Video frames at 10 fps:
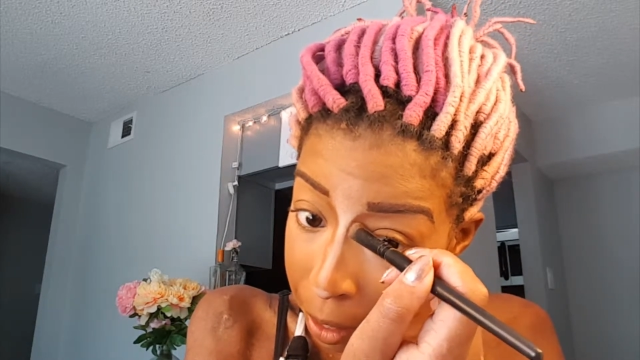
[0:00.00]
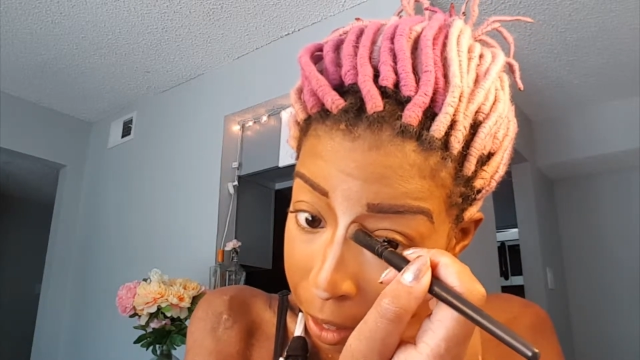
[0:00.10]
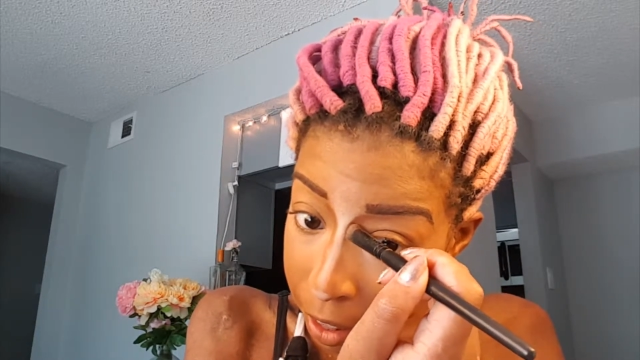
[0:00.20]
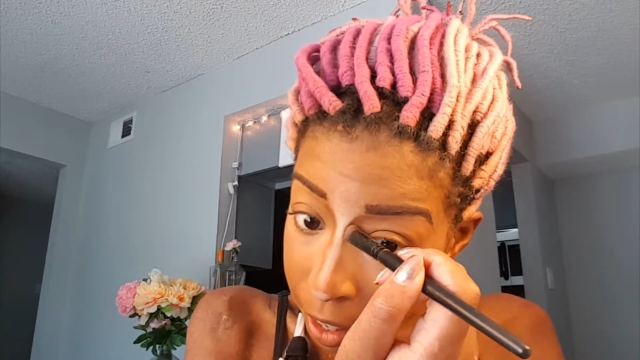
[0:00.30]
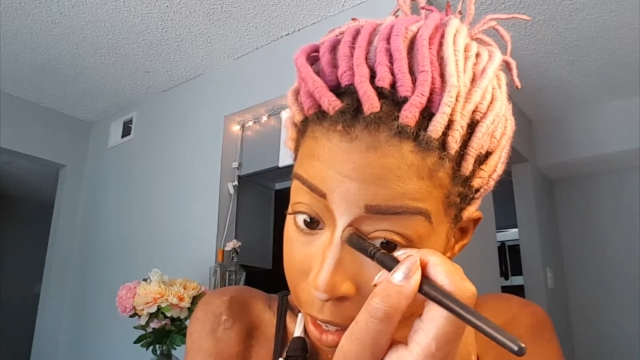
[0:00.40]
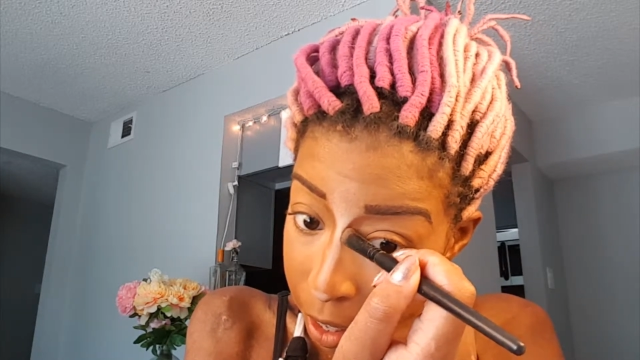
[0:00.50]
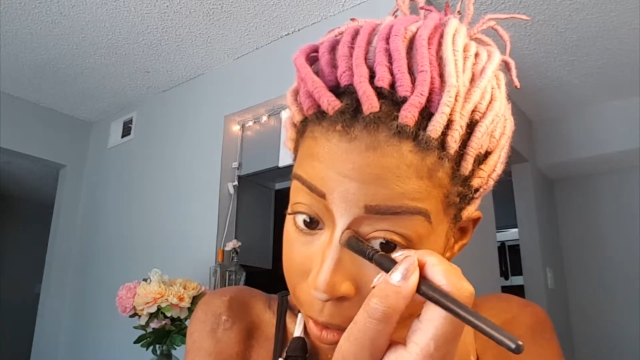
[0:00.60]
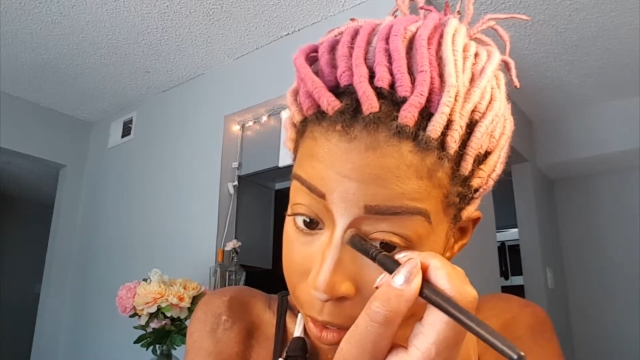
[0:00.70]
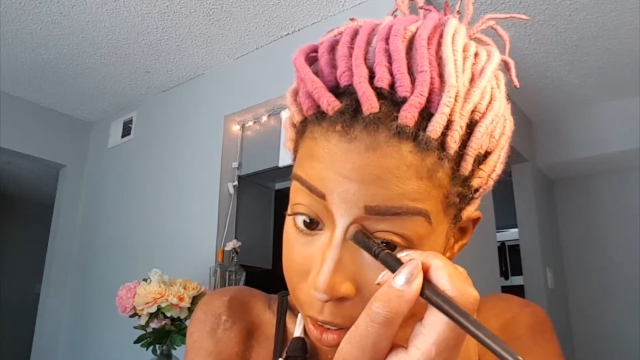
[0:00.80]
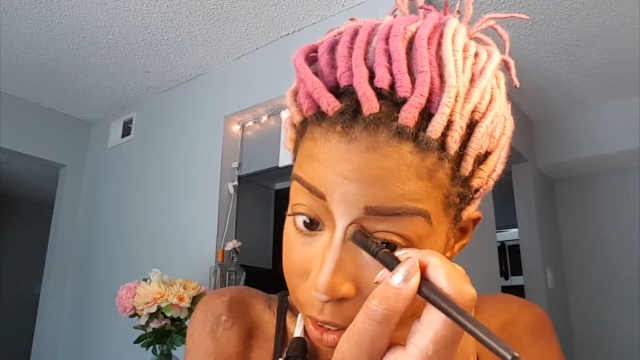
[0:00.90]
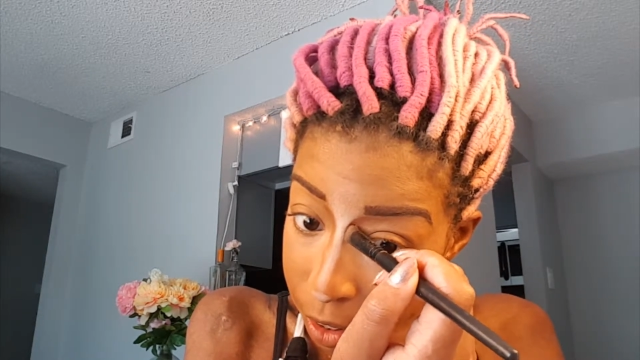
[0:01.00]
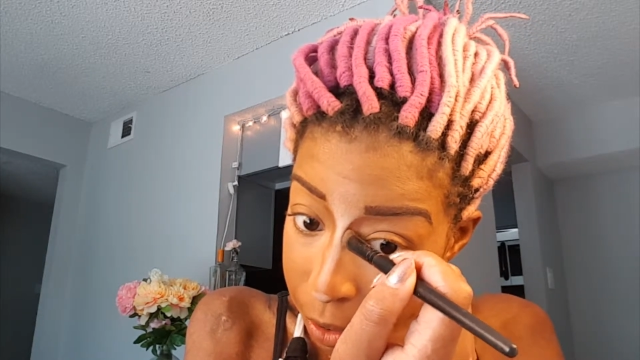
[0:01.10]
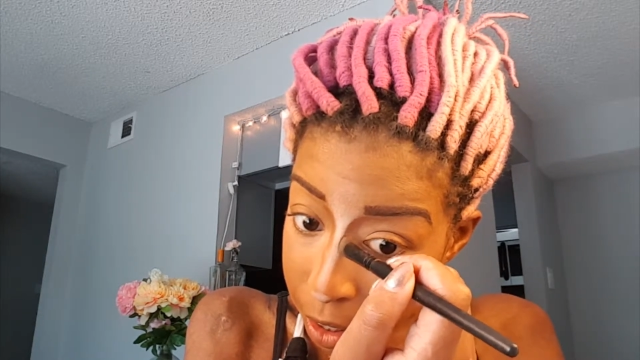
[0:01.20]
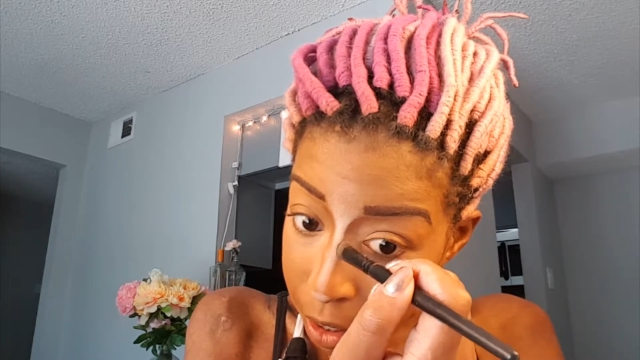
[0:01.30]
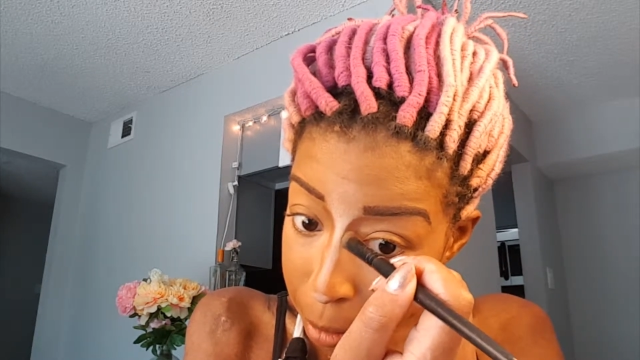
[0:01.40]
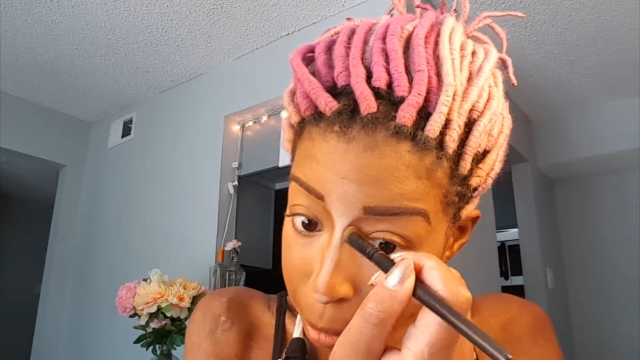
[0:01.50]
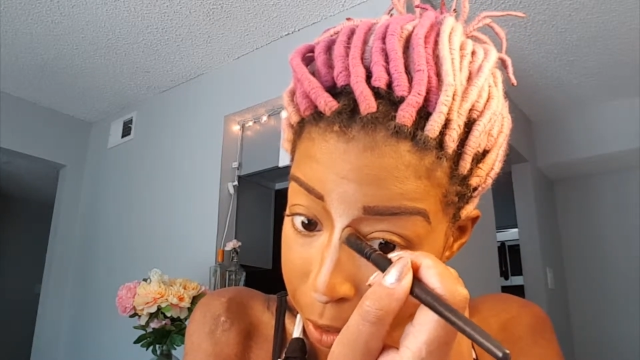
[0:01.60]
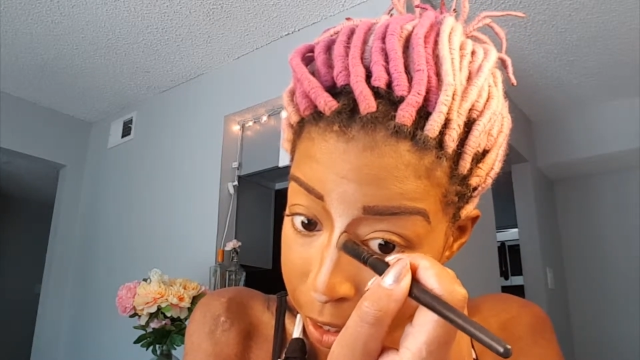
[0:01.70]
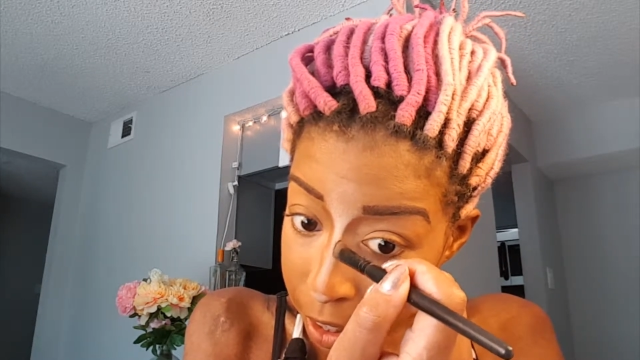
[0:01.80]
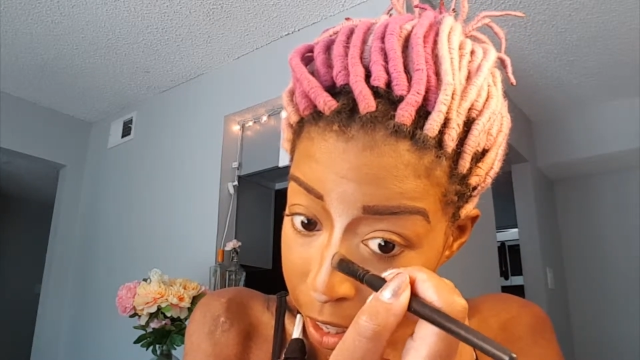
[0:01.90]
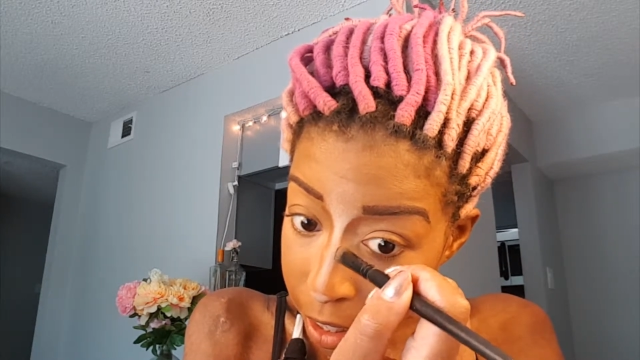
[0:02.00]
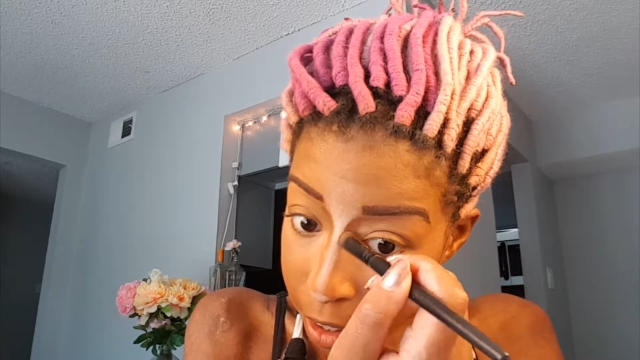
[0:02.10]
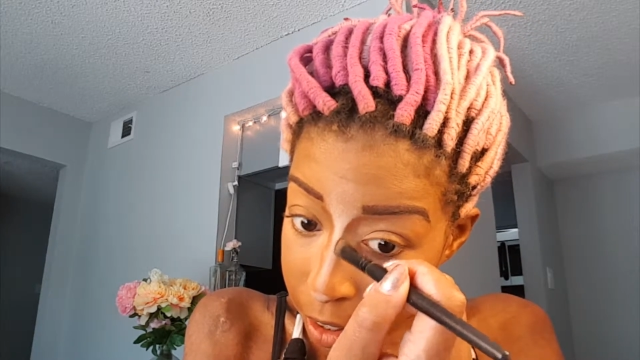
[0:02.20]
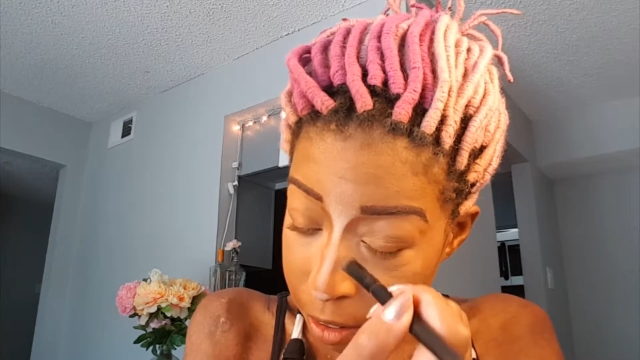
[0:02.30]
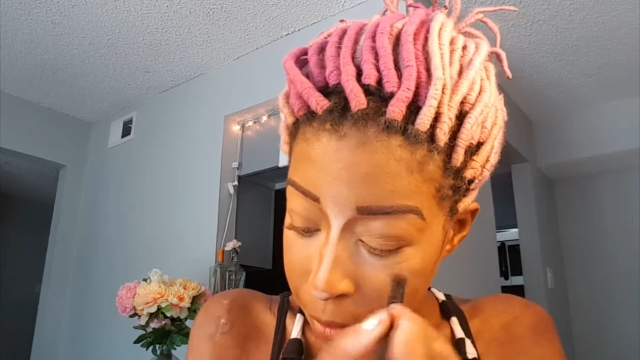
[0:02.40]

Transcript: And then I'm just going to bring that